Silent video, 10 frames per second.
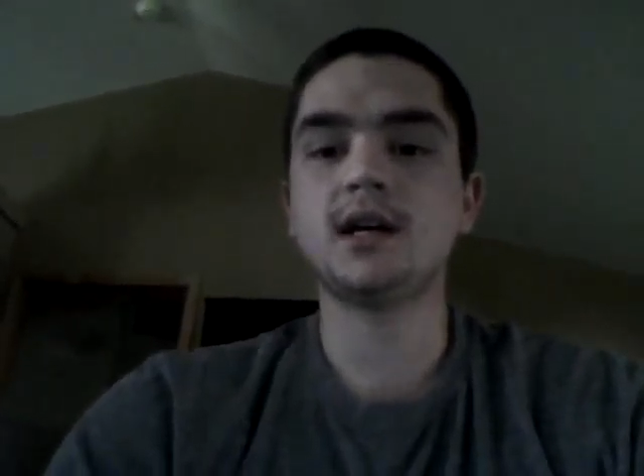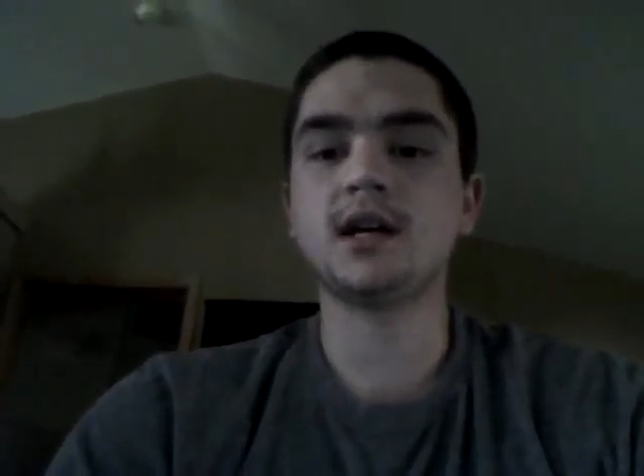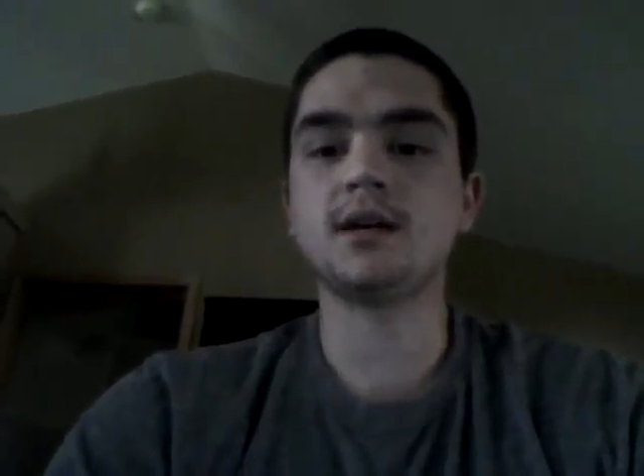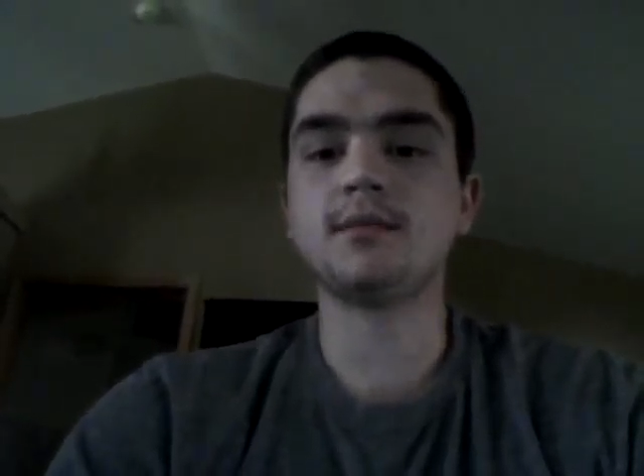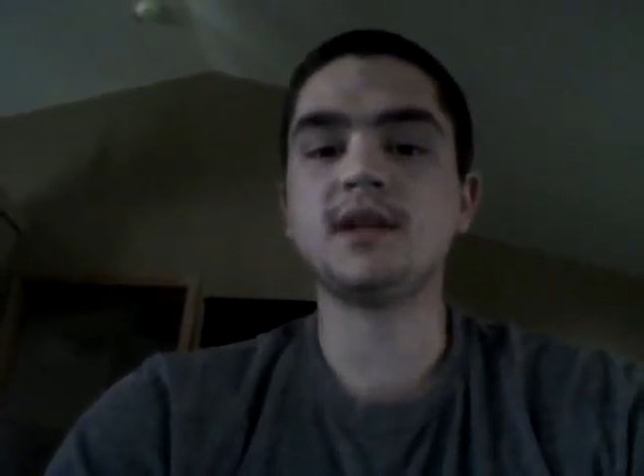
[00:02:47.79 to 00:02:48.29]

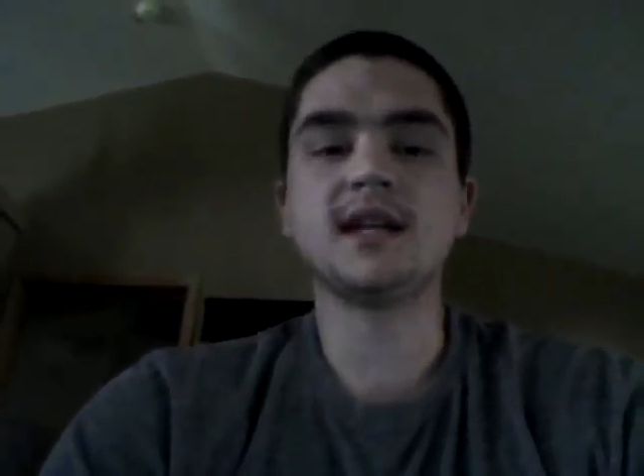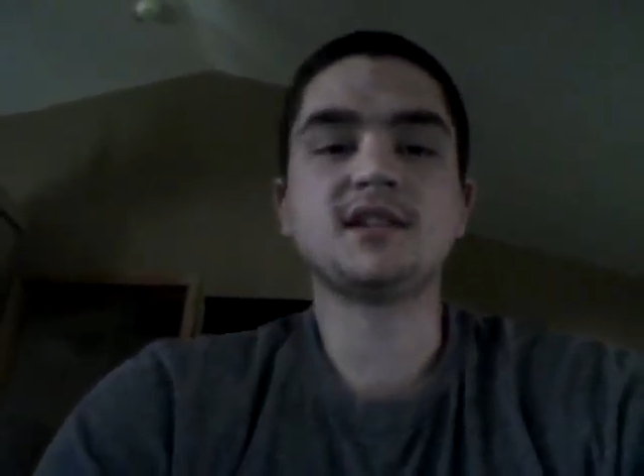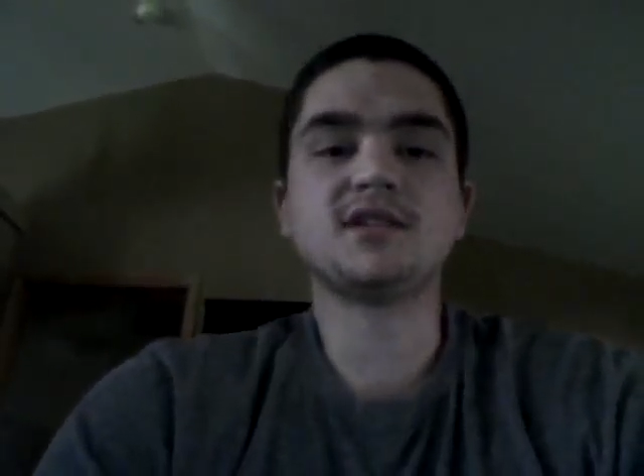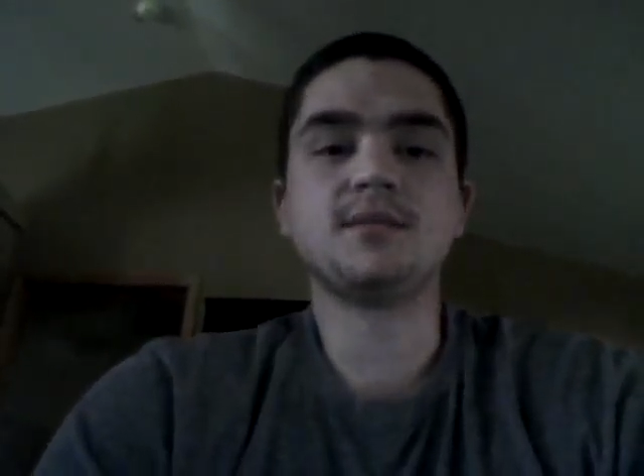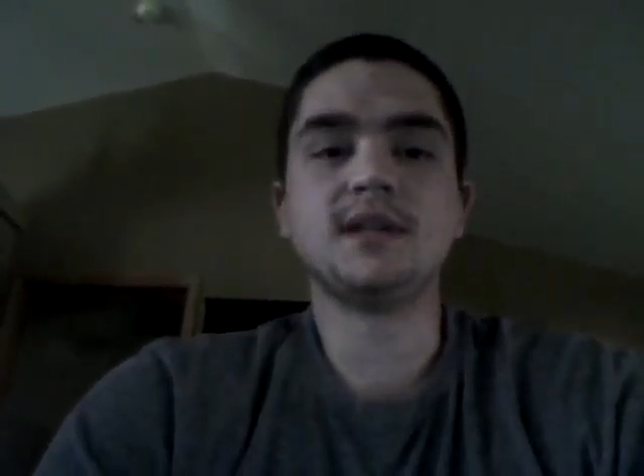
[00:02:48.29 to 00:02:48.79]
and that
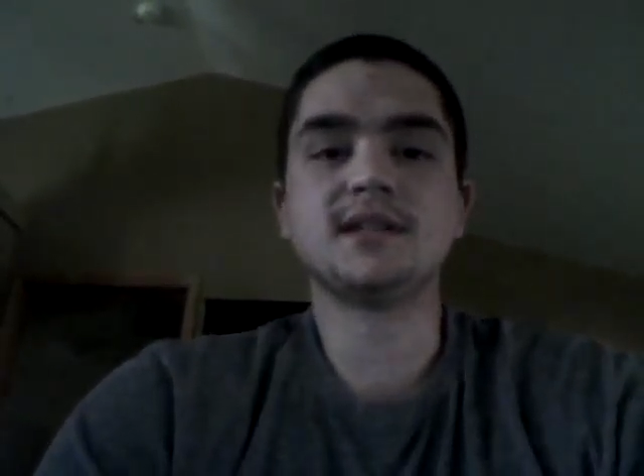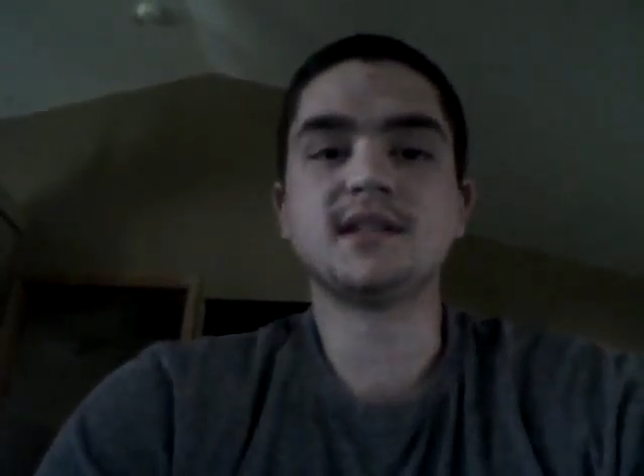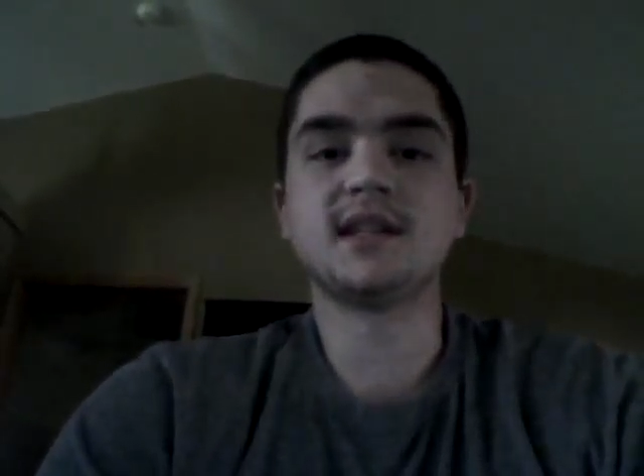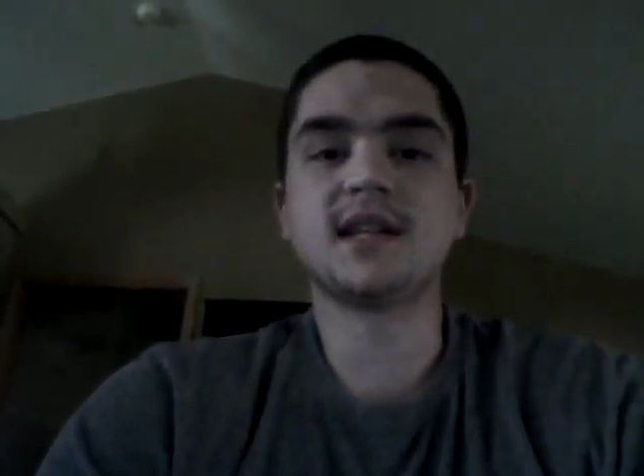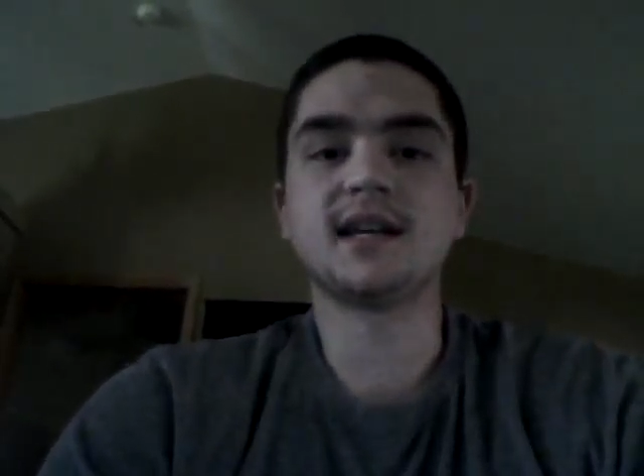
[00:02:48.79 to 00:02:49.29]
just means
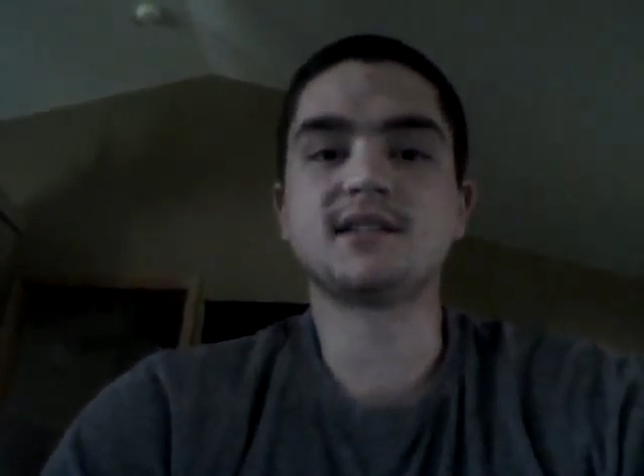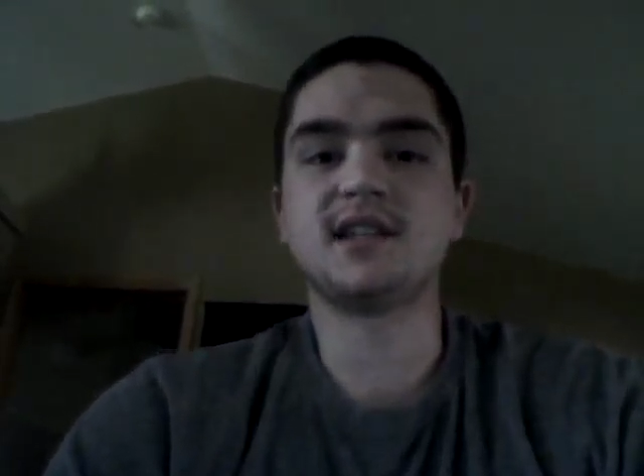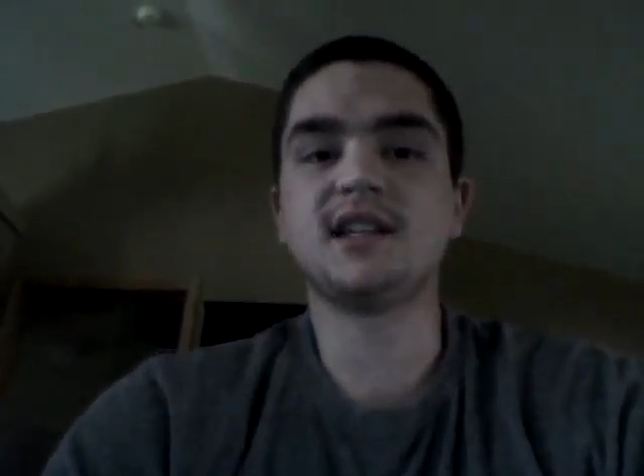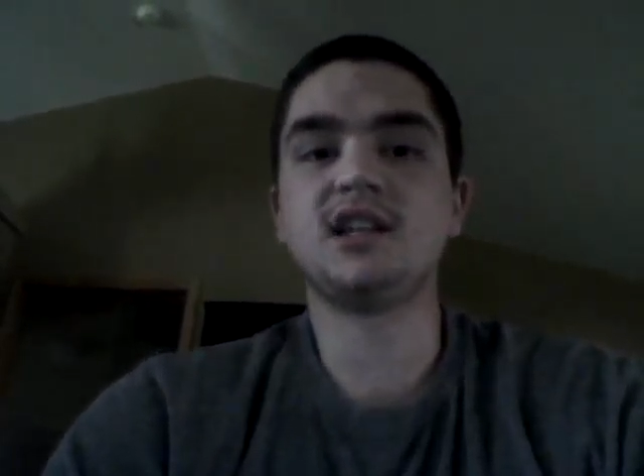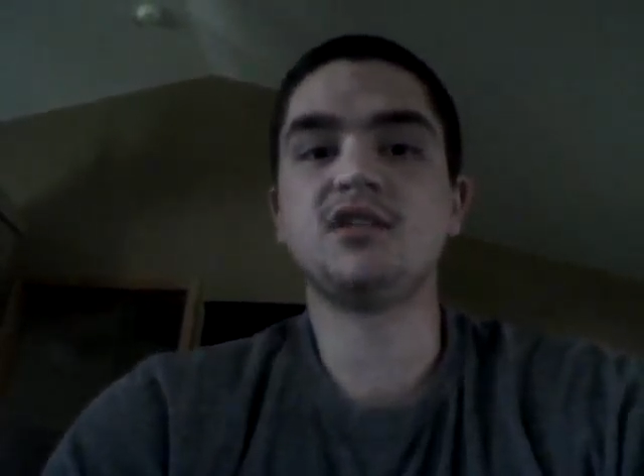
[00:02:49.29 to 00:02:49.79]
that it has a
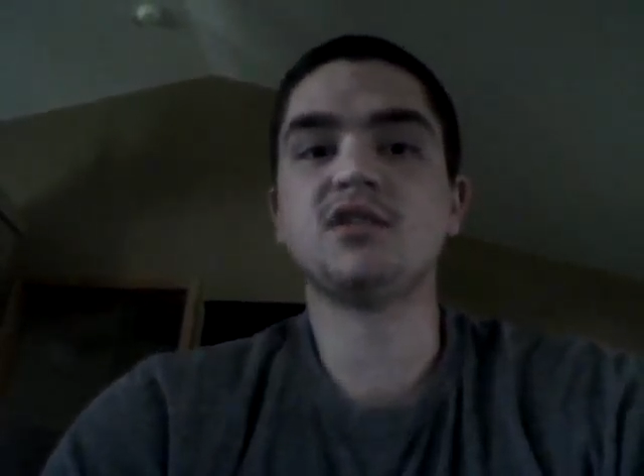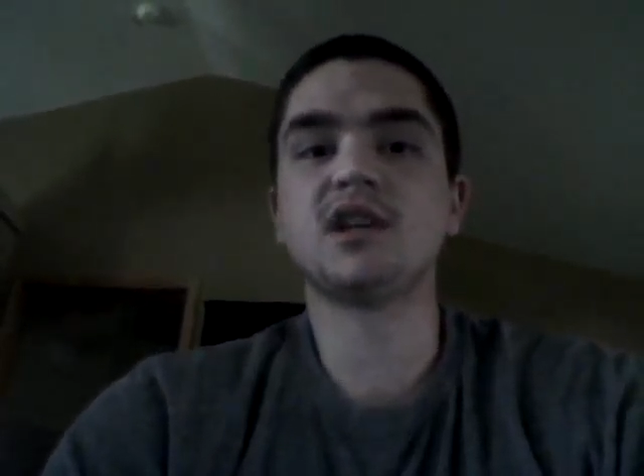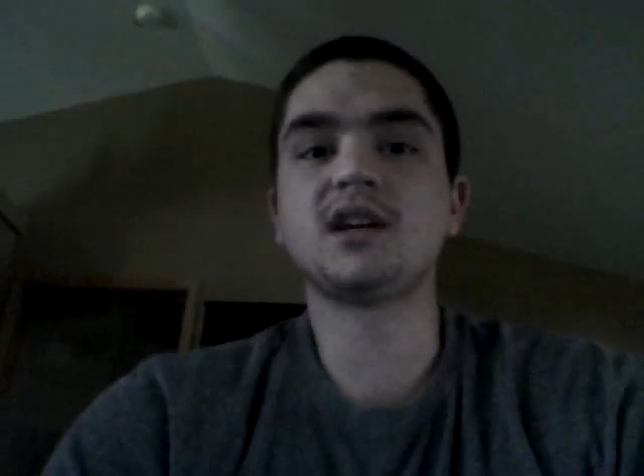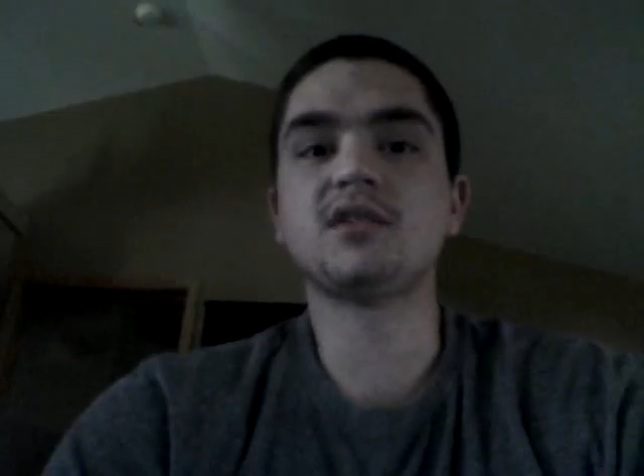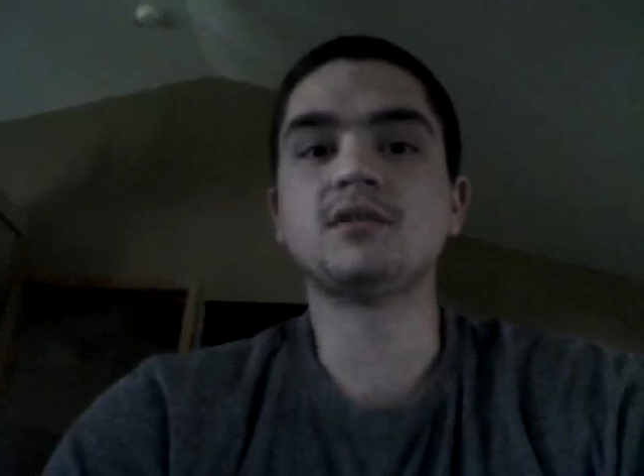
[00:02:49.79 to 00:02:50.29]

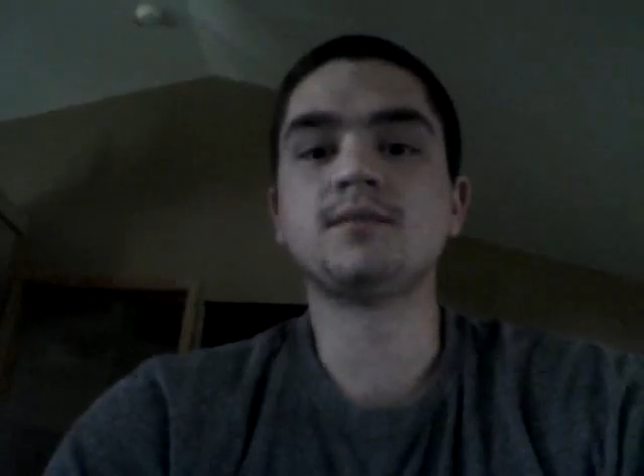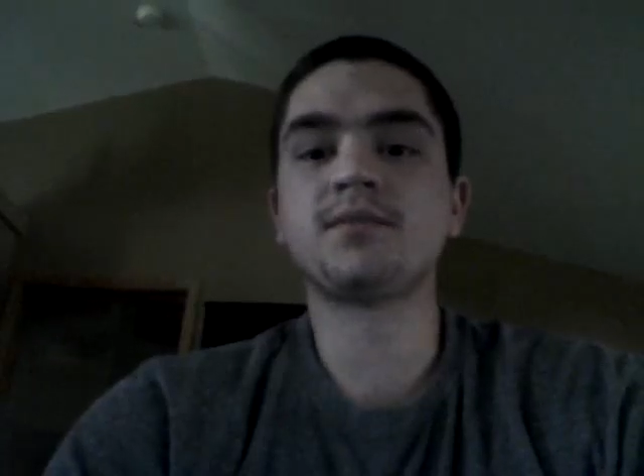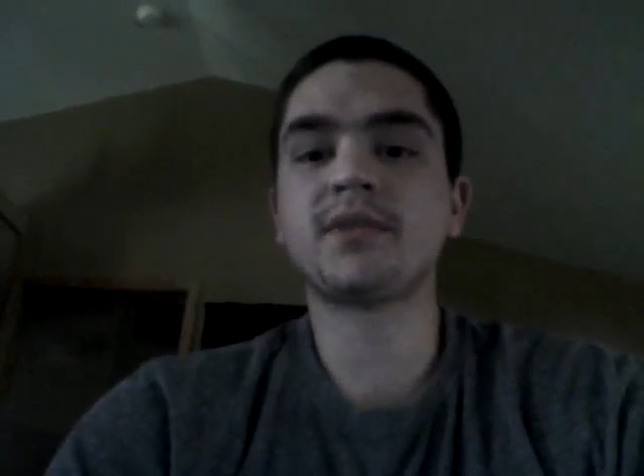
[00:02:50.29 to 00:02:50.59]
90-degree angle.